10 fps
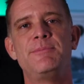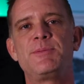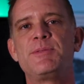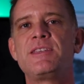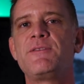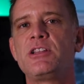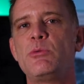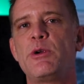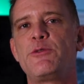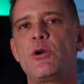I'm specifically
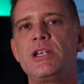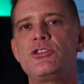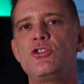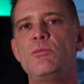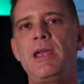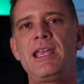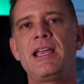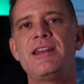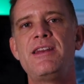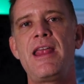referring to
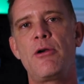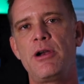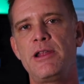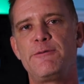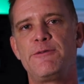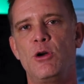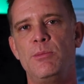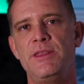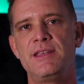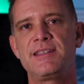making a narrative
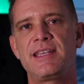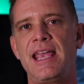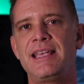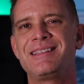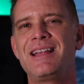film in this case,